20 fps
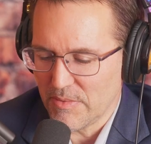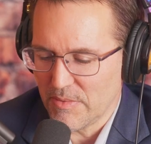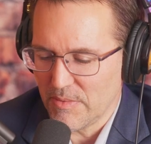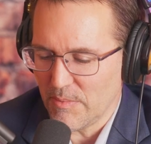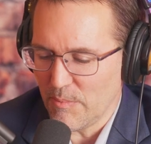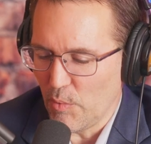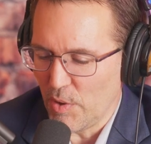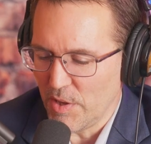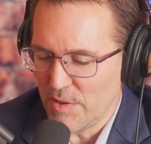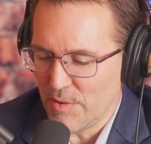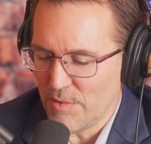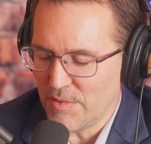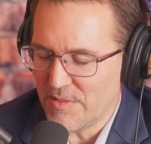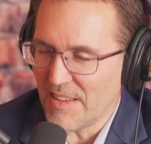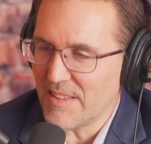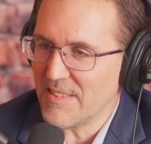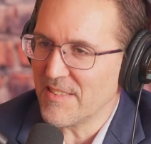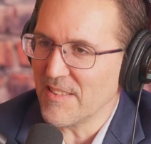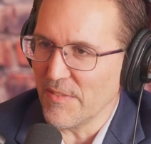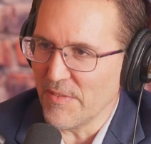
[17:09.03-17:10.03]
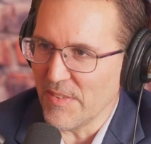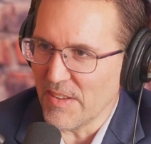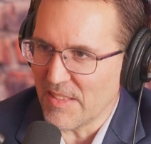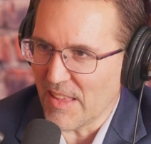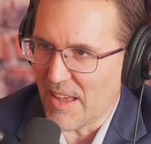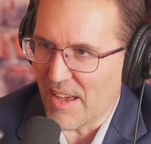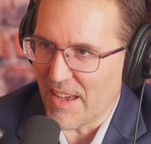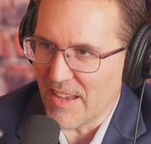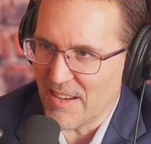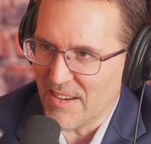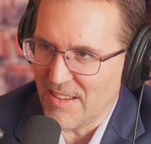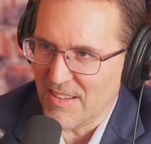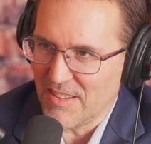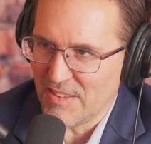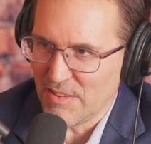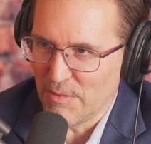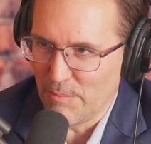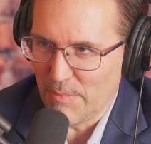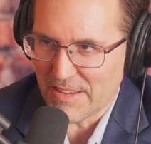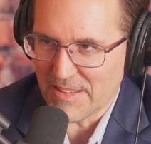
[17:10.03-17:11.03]
when you say stuff like that,
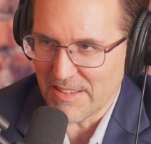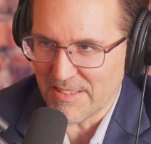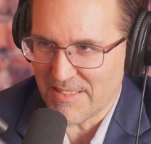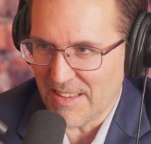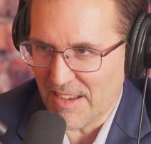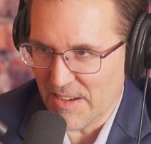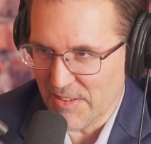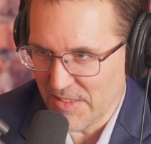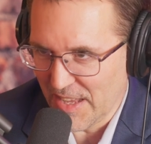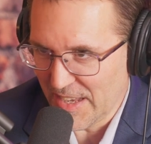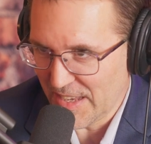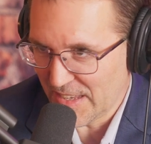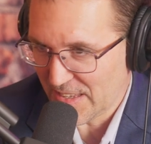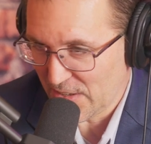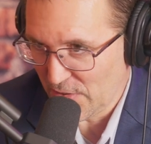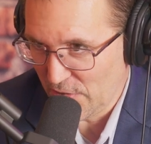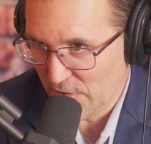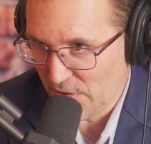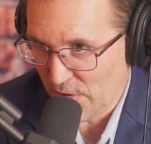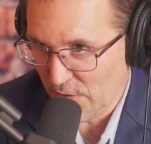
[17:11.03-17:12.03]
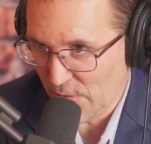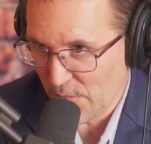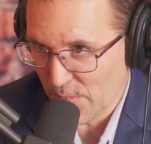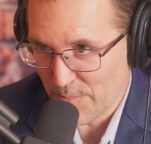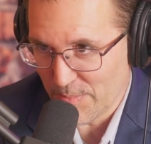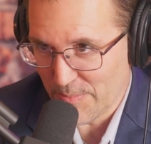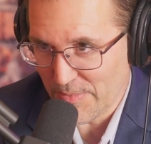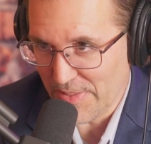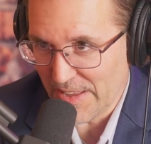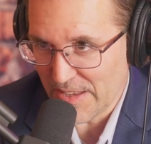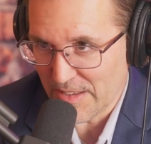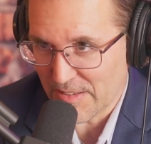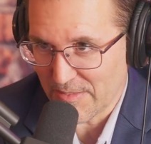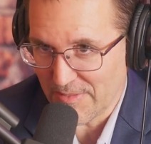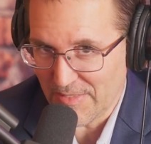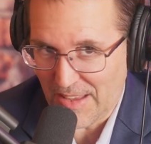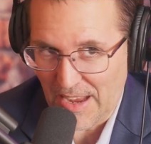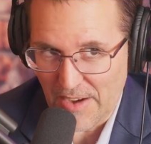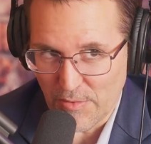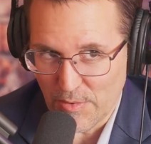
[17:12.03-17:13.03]
you make it sound like, like
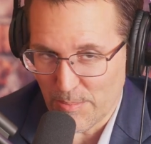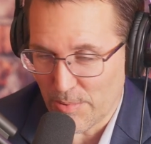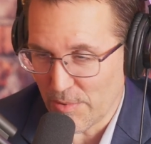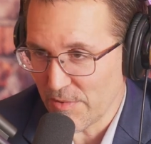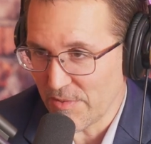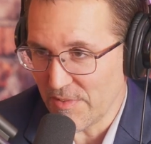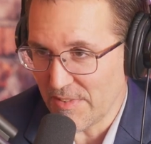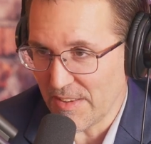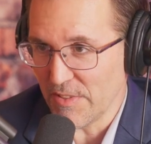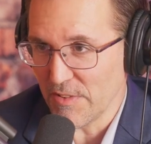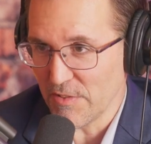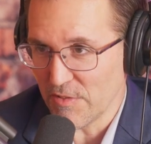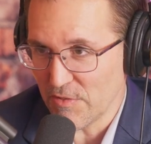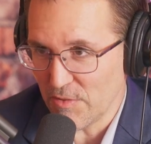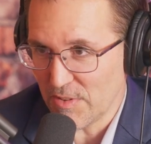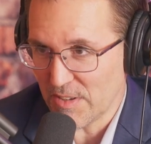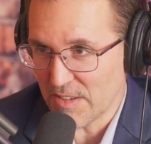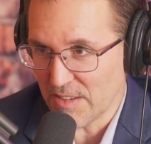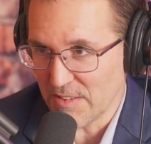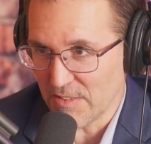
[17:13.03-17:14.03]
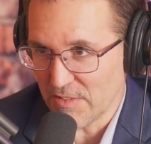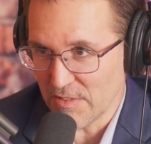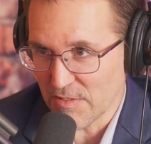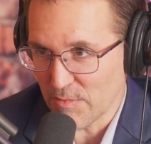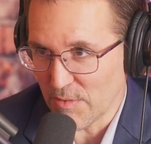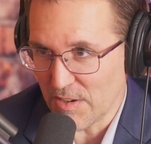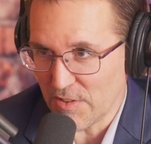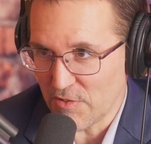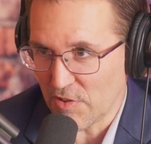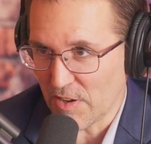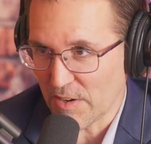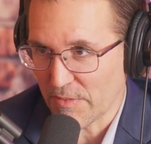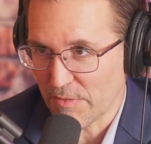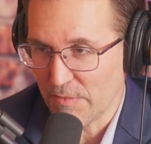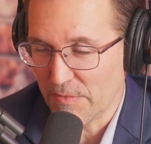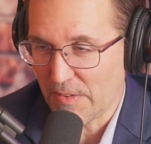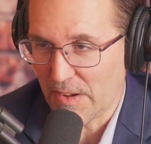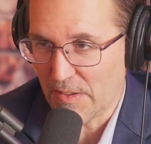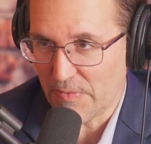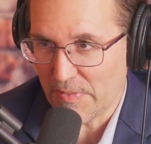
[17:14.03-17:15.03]
every person down the street can just write a check for
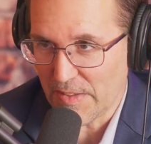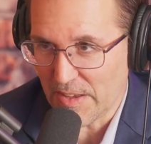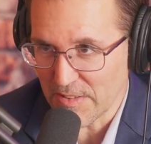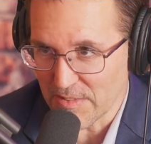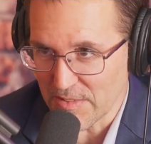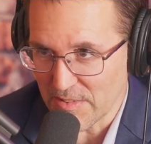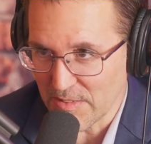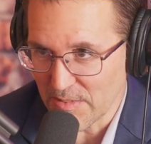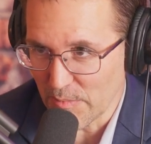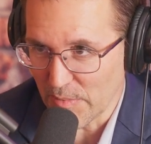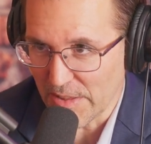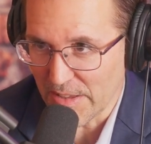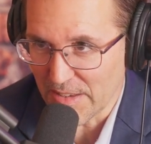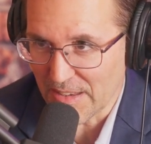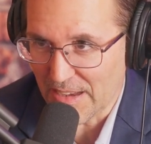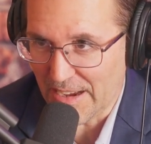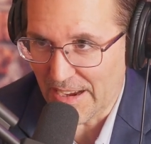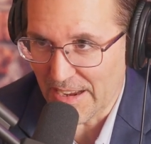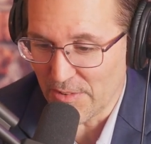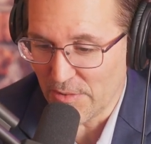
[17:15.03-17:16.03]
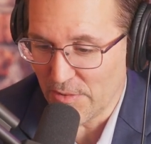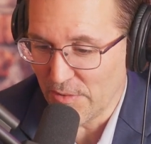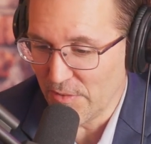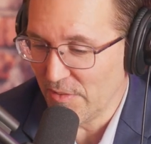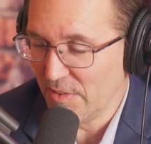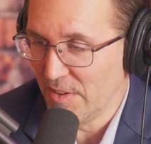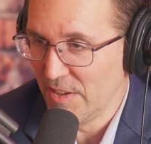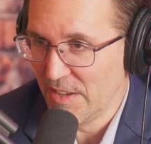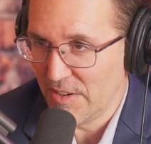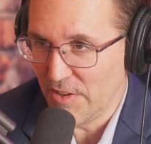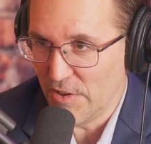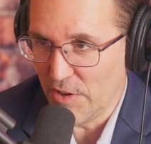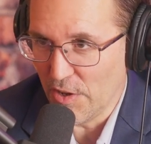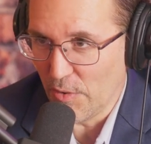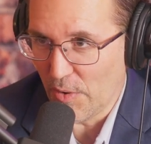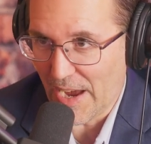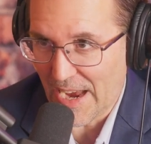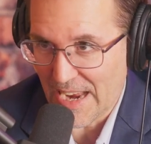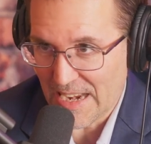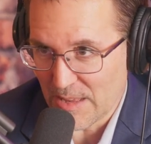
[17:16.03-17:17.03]
$5,000. Like, I don't
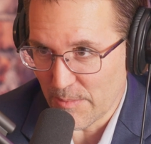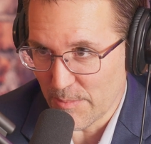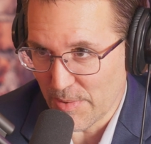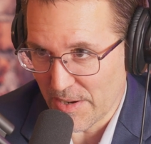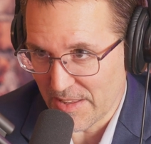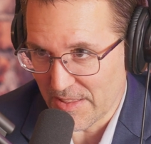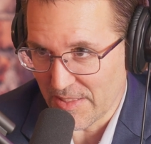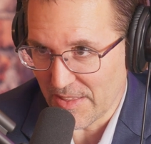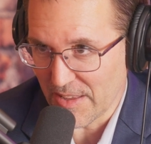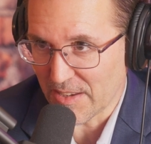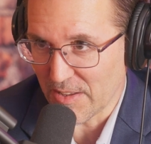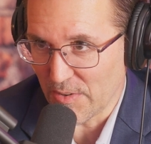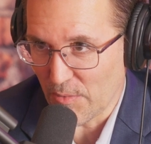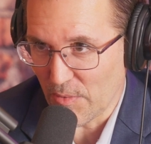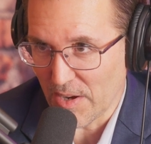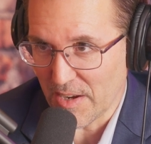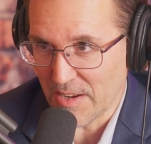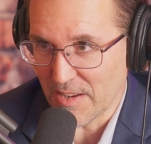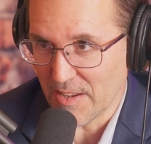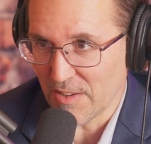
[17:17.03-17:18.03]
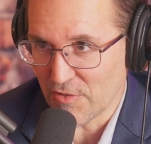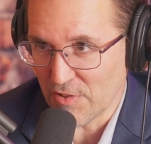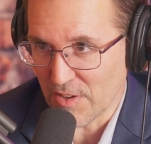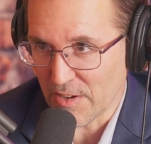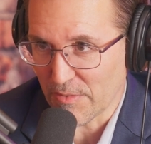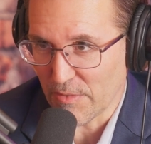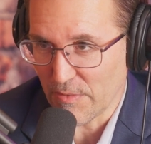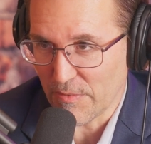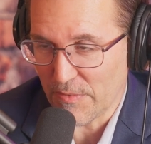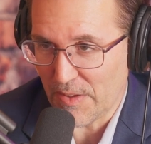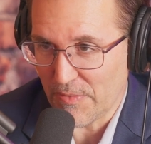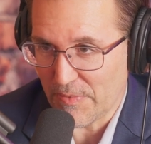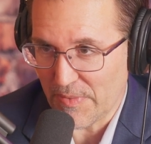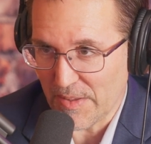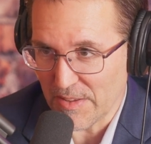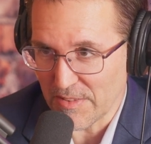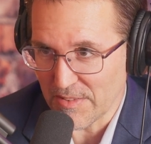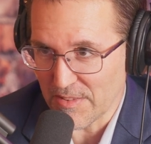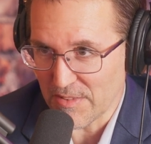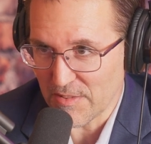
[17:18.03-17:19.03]
know anybody that can write a check for
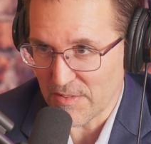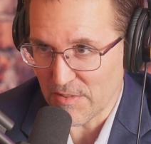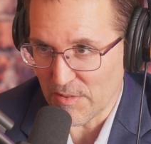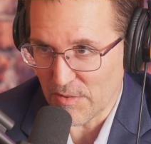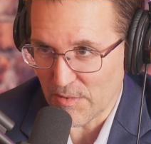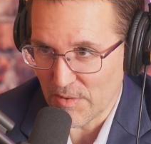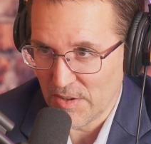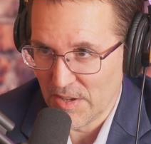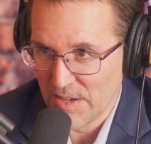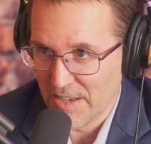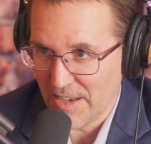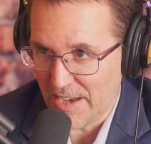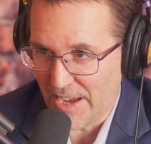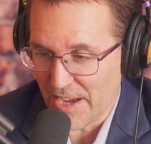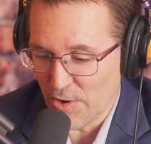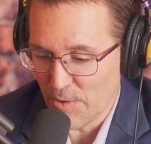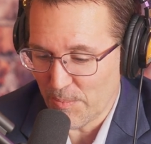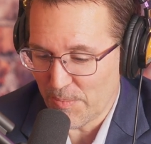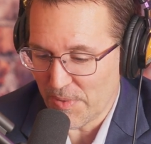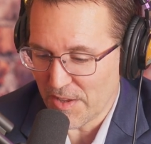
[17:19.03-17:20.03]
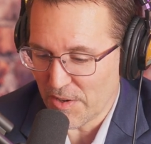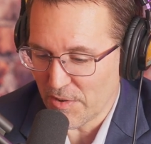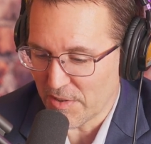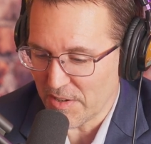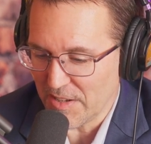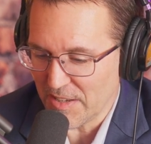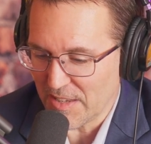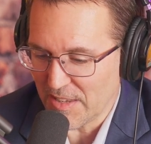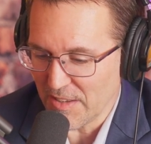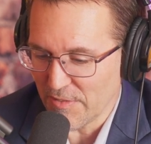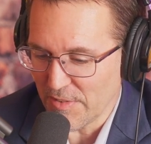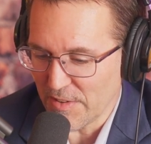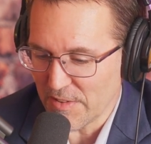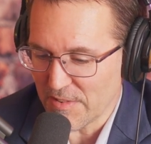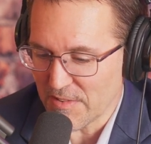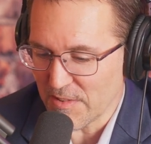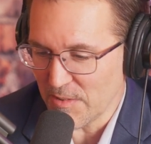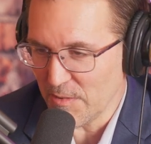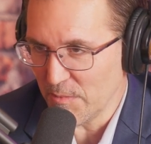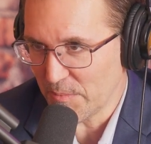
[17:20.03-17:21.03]
$5,000. So I hope that you're going to give us
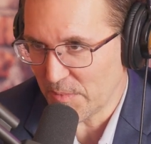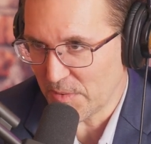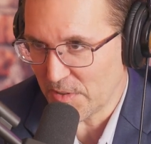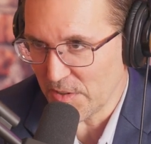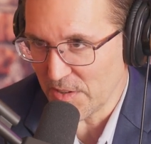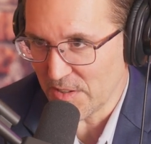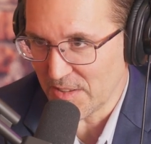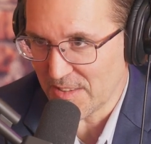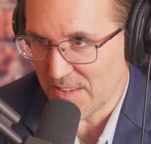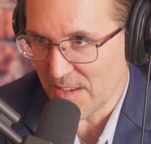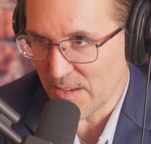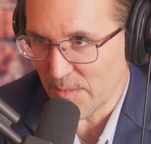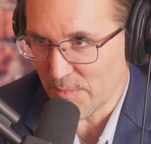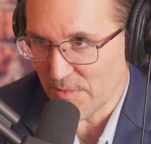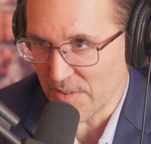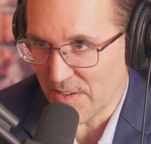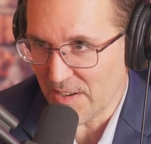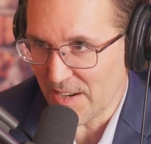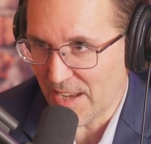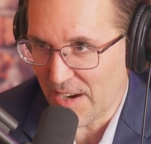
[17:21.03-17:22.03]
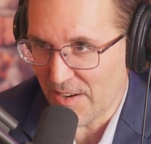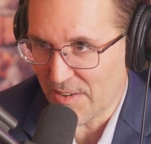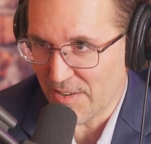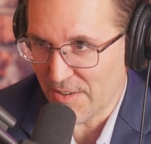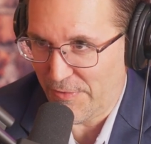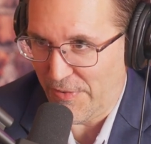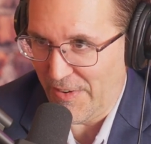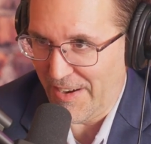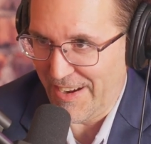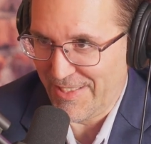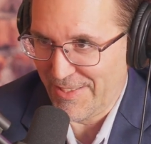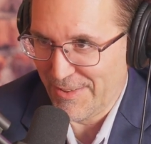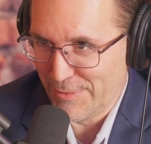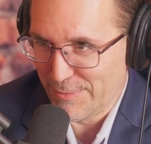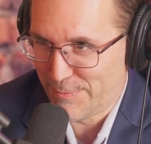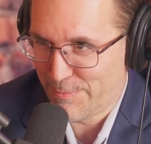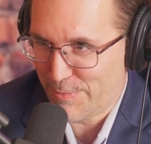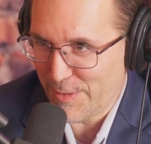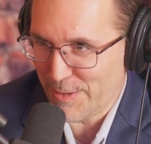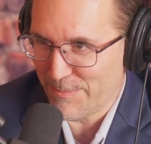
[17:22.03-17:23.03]
some good tips on how to find
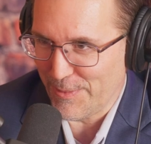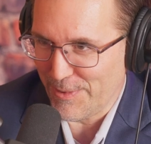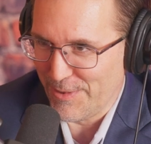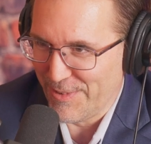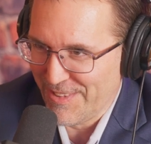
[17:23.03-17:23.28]
those people.